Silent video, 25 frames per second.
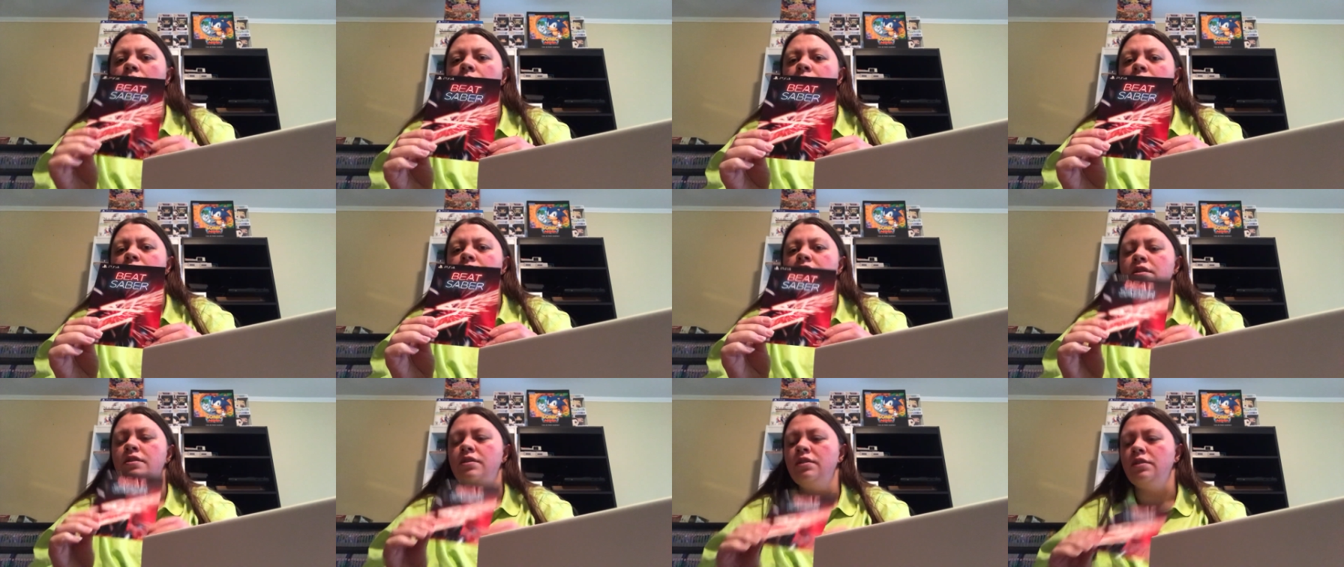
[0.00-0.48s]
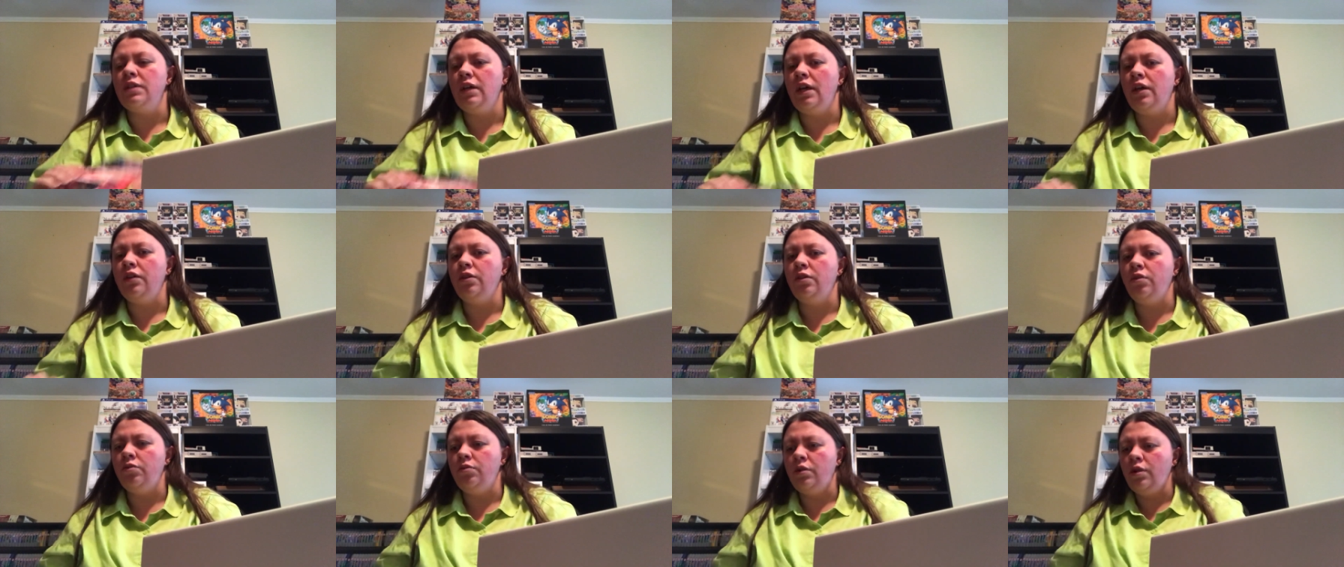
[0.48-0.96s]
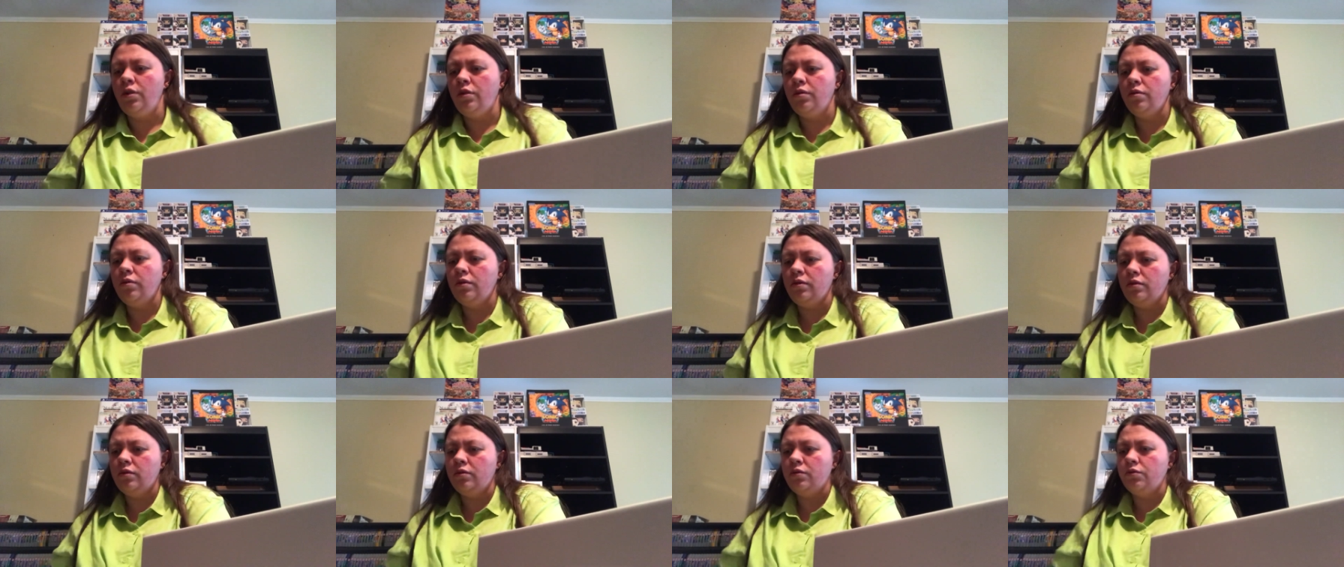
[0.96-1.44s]
This is a download
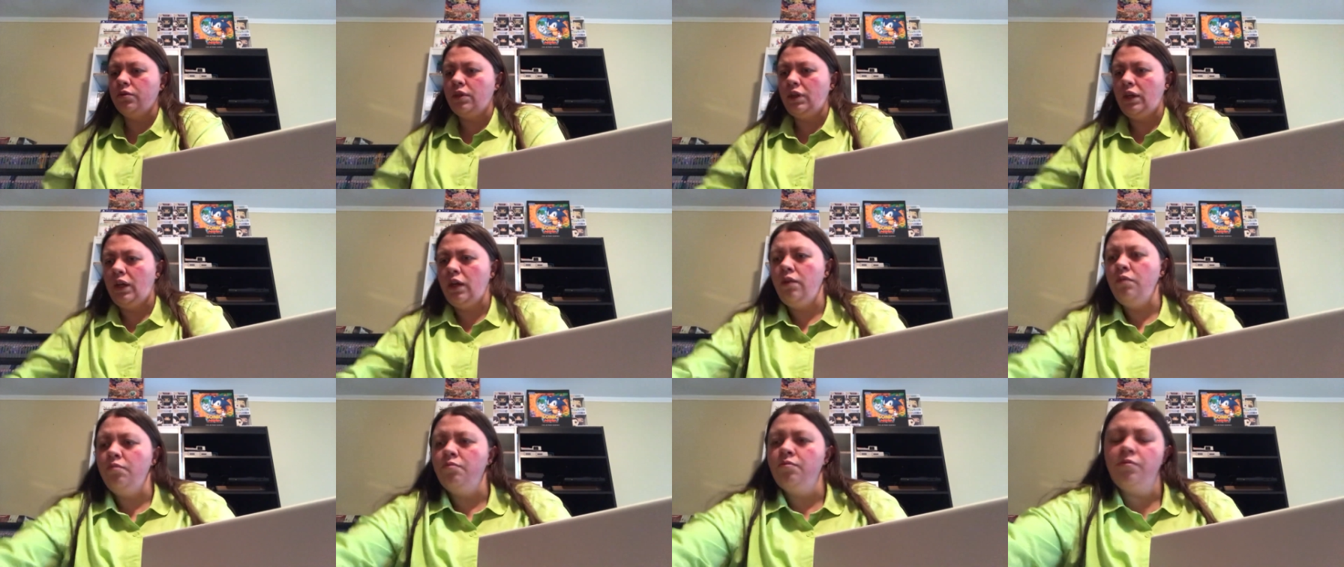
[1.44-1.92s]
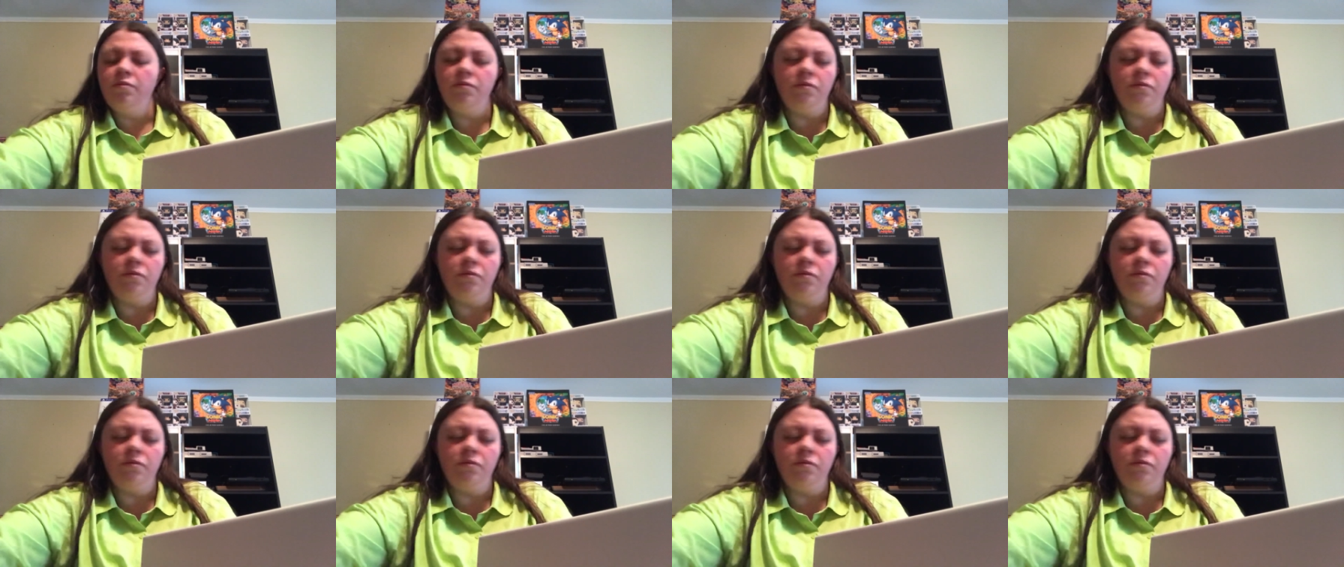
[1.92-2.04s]
code only.